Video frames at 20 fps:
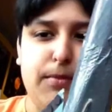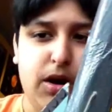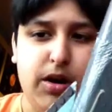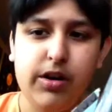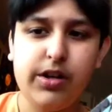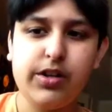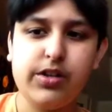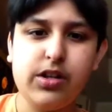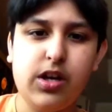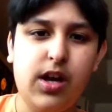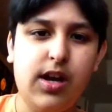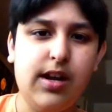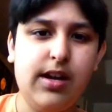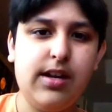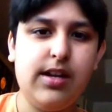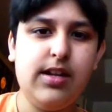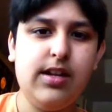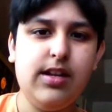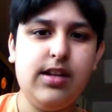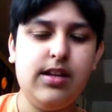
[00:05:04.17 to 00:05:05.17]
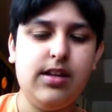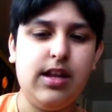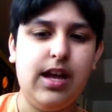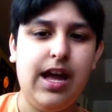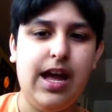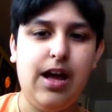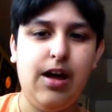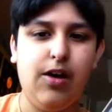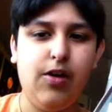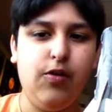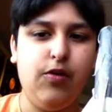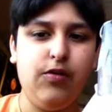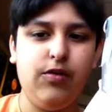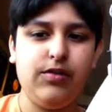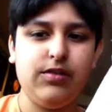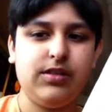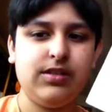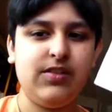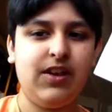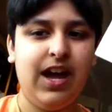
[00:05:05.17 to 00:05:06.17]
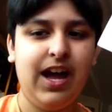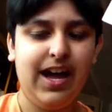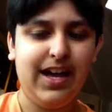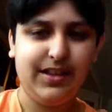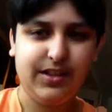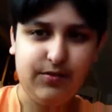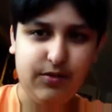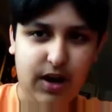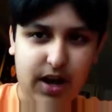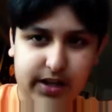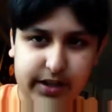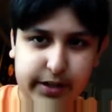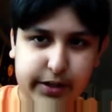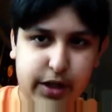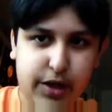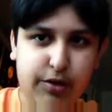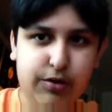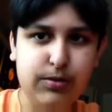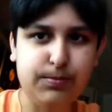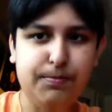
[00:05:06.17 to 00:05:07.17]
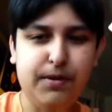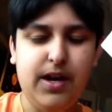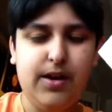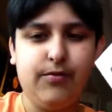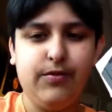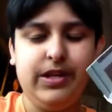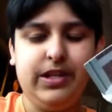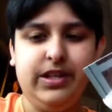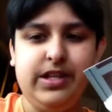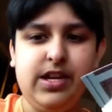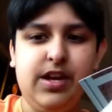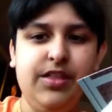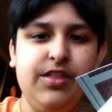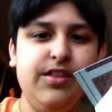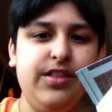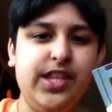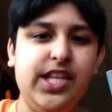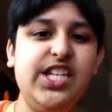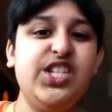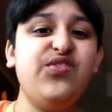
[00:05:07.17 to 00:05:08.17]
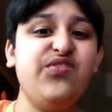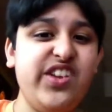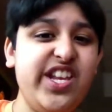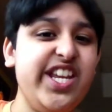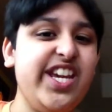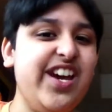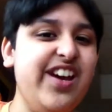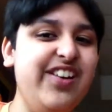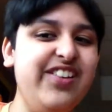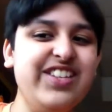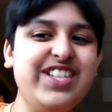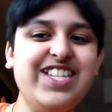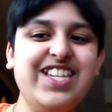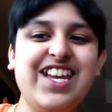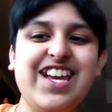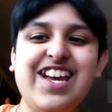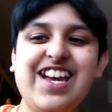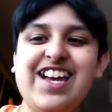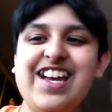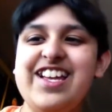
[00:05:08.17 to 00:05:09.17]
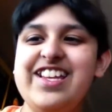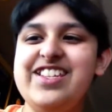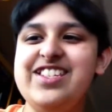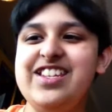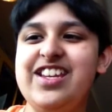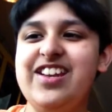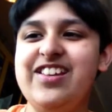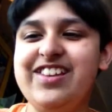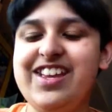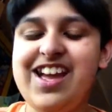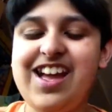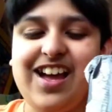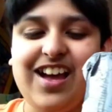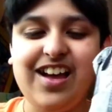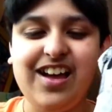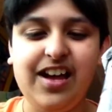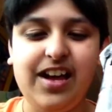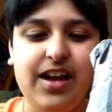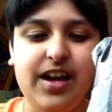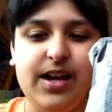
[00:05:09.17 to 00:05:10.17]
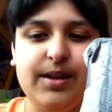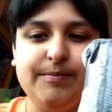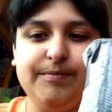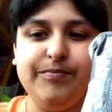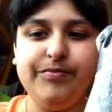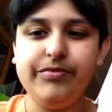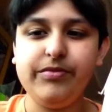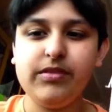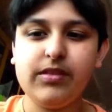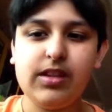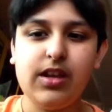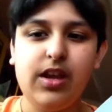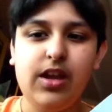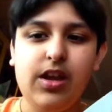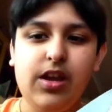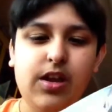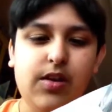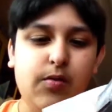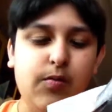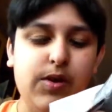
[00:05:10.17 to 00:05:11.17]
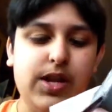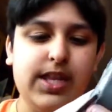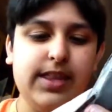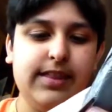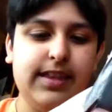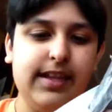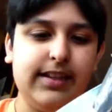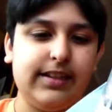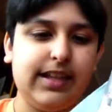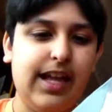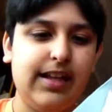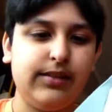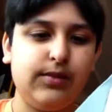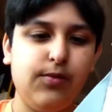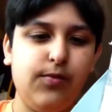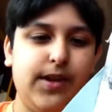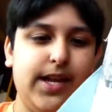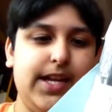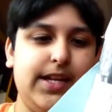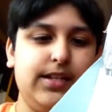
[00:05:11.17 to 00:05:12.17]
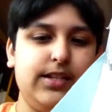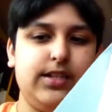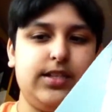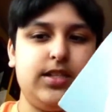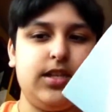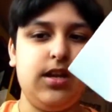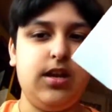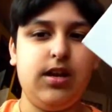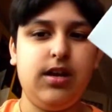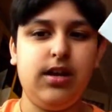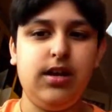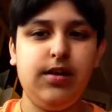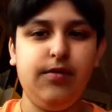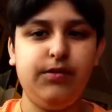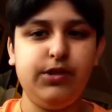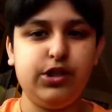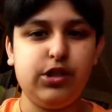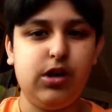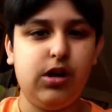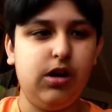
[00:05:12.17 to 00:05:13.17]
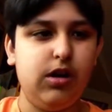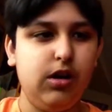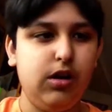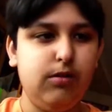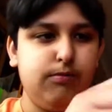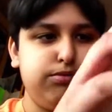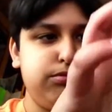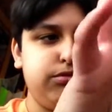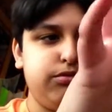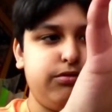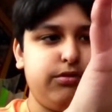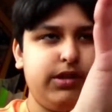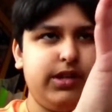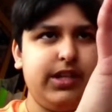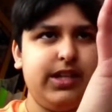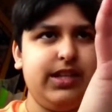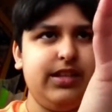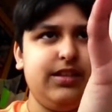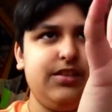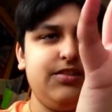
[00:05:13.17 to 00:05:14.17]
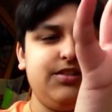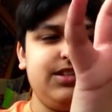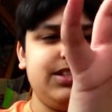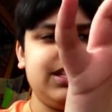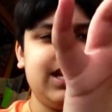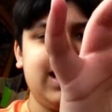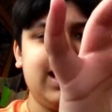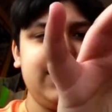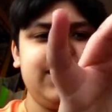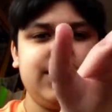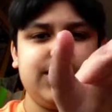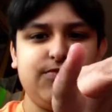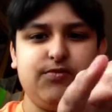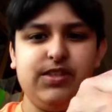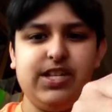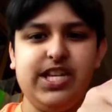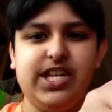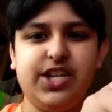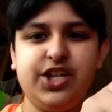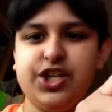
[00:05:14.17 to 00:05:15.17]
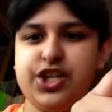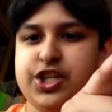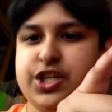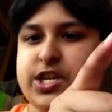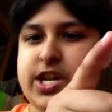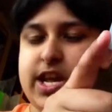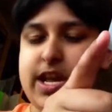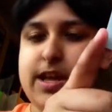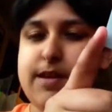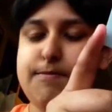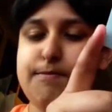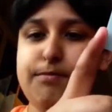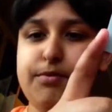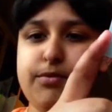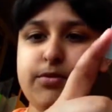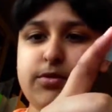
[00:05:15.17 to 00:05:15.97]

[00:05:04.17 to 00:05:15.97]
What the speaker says: marked on how high the rocket goes, but really on these videos. So yeah, we think that the wings, which are they're this kind of unique shape,